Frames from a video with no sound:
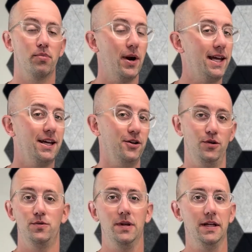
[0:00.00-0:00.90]
breaking
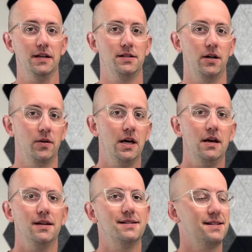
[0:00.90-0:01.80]
news with you. So
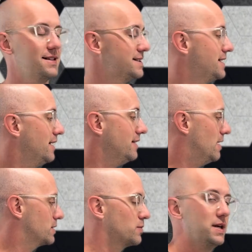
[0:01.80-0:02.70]
this is a study
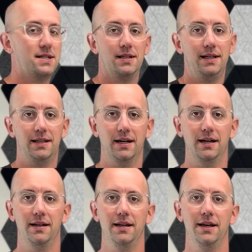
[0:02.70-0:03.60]
that was recently
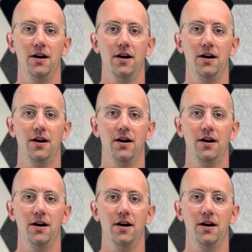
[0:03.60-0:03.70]
done in